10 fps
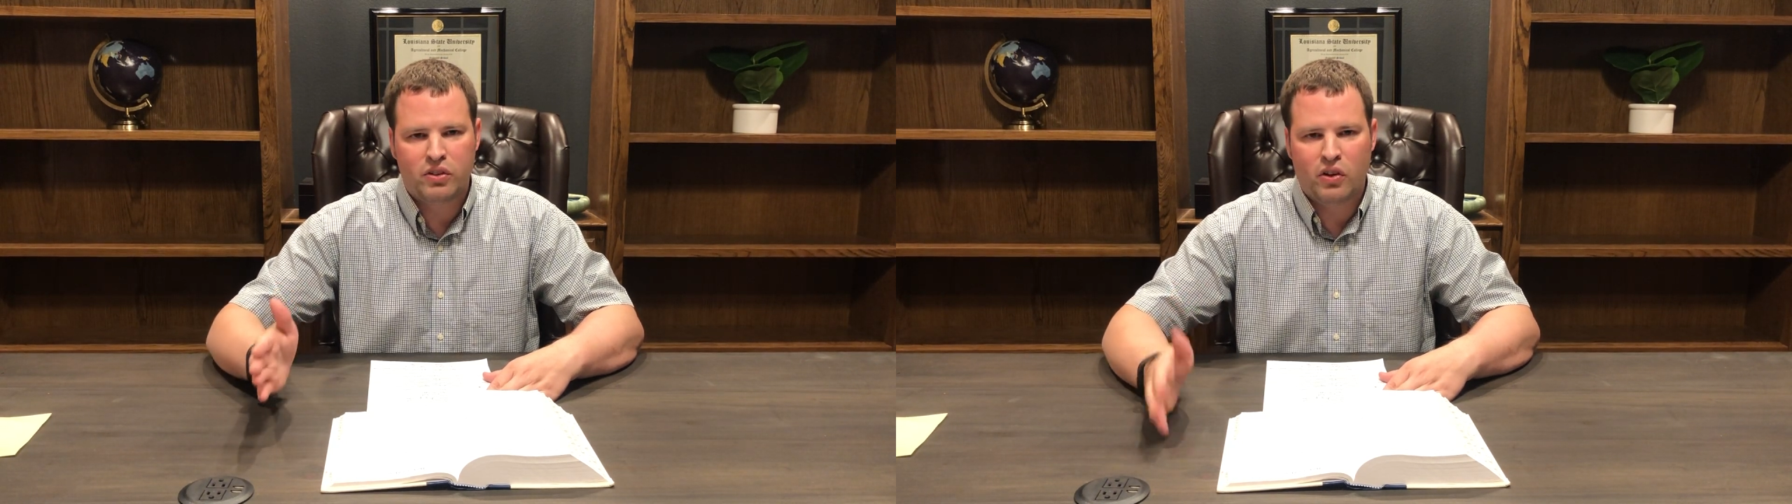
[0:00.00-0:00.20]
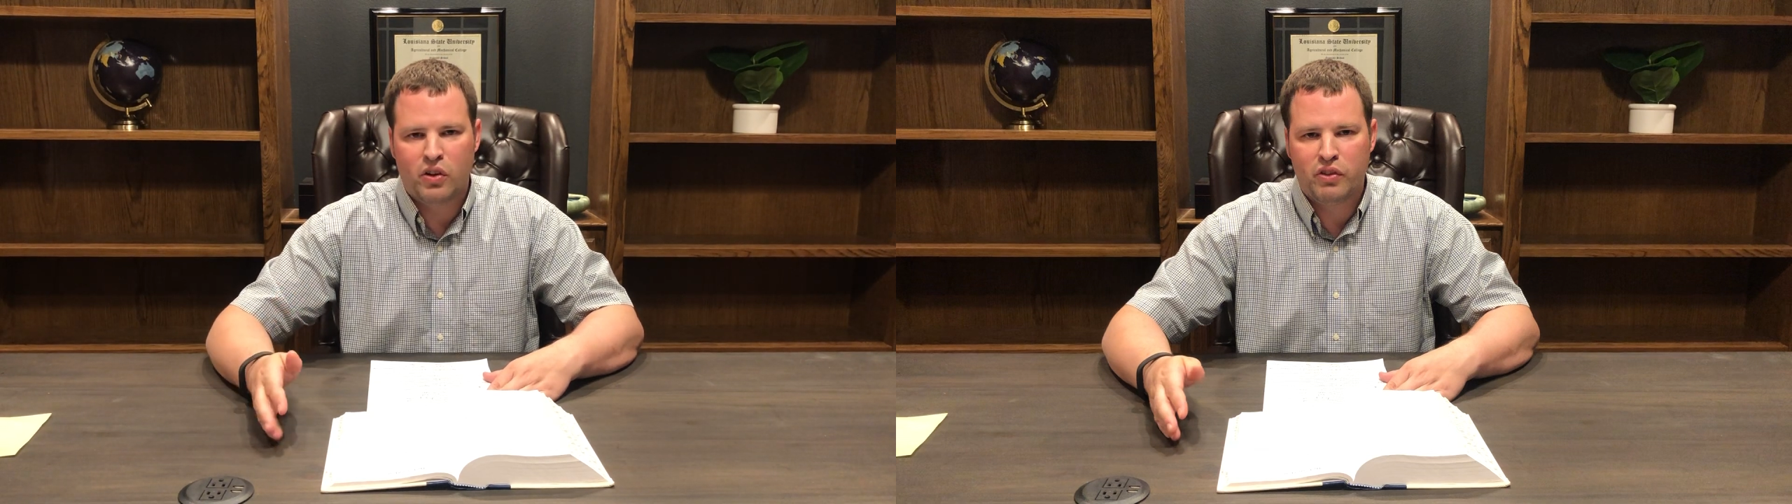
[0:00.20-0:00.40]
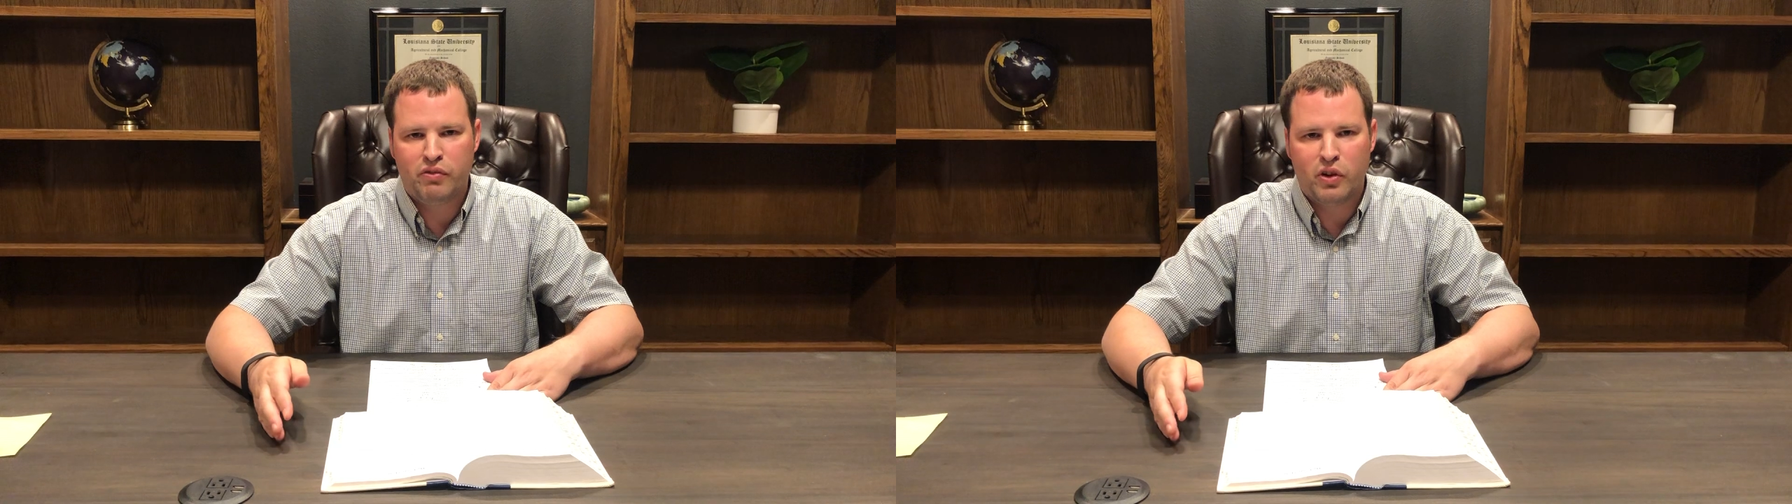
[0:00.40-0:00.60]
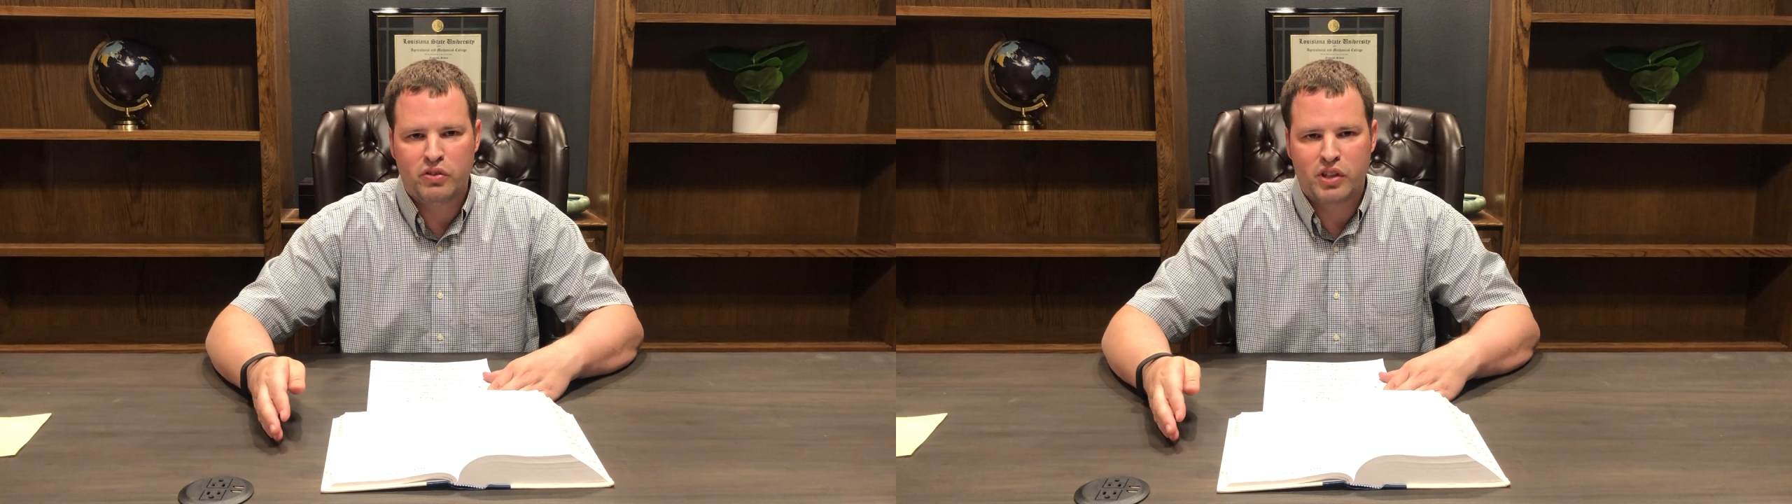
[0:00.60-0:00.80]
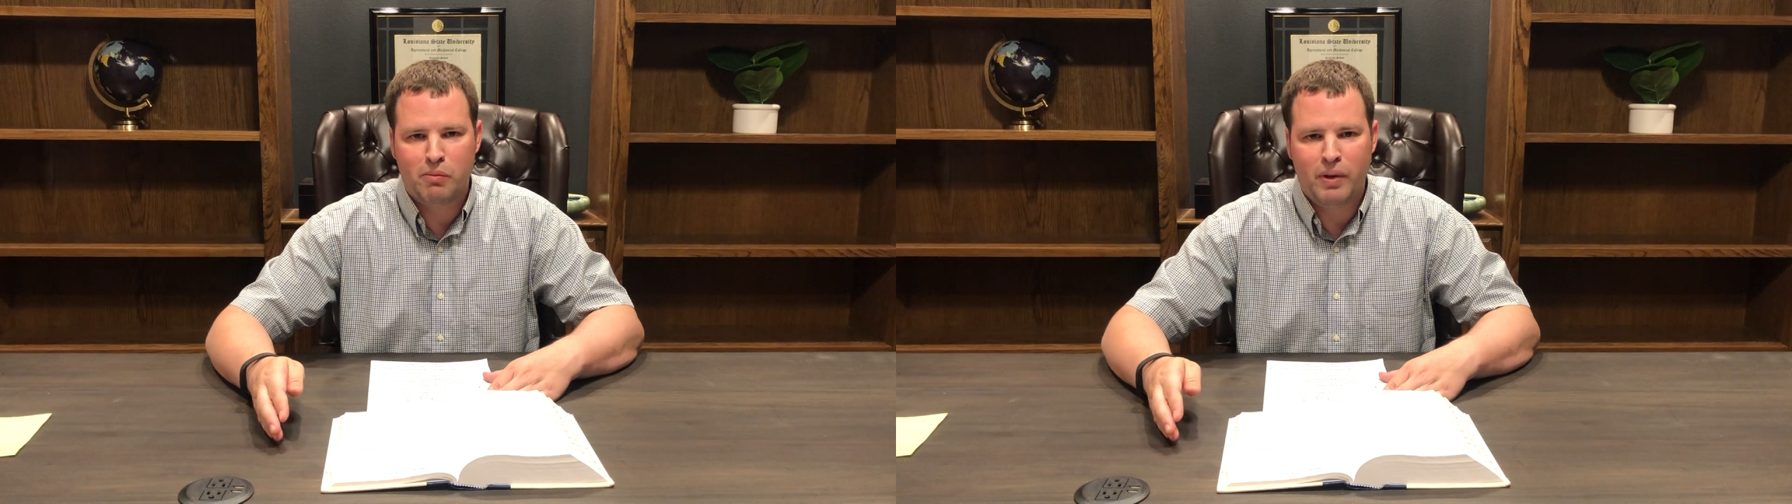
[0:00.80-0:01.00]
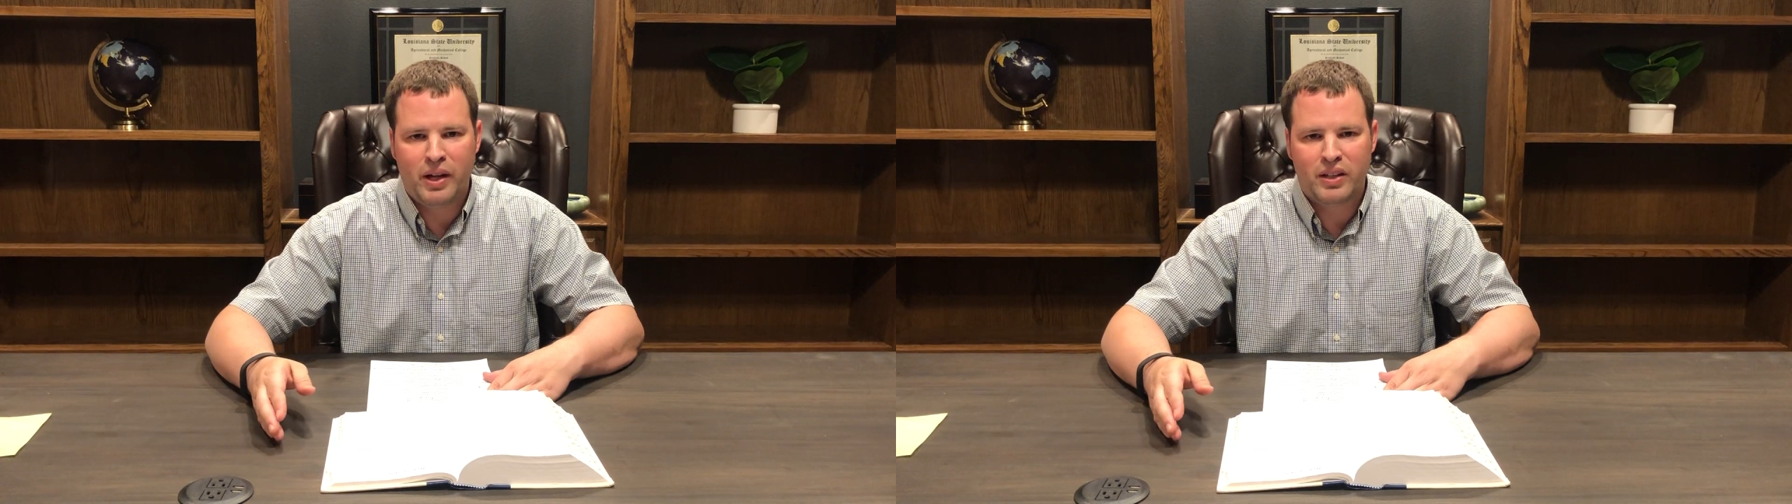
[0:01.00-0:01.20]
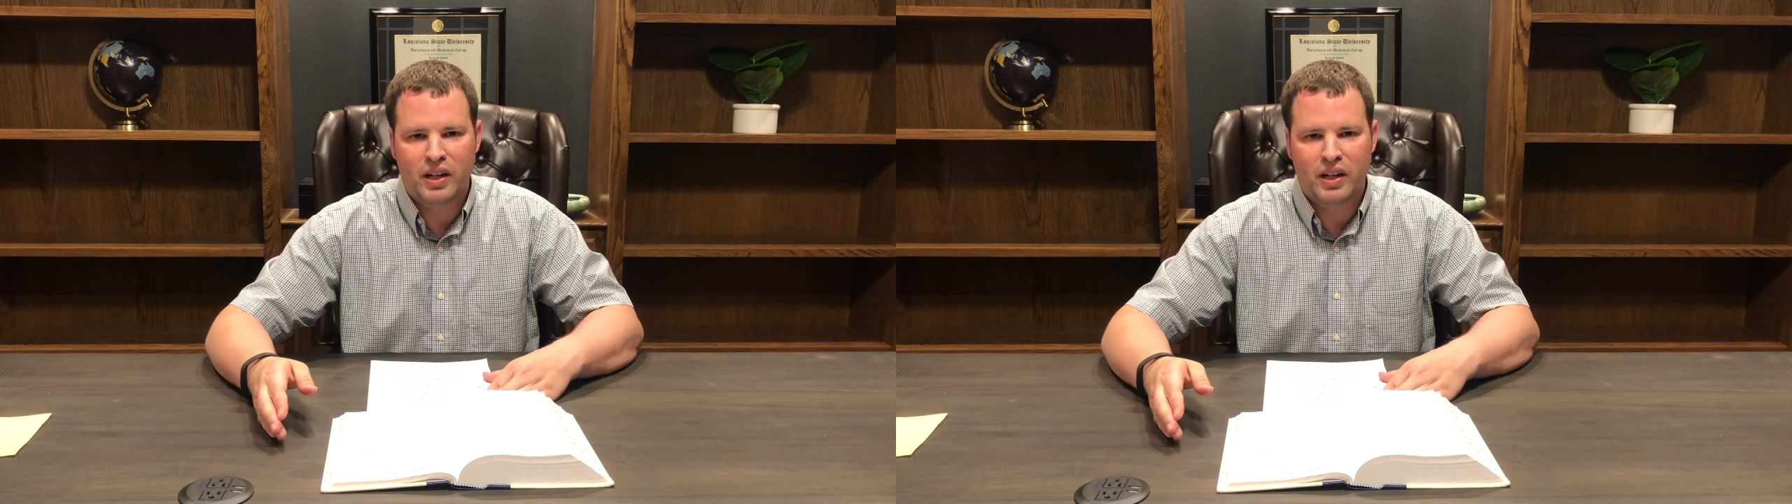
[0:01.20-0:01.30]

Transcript: to all the folks that are making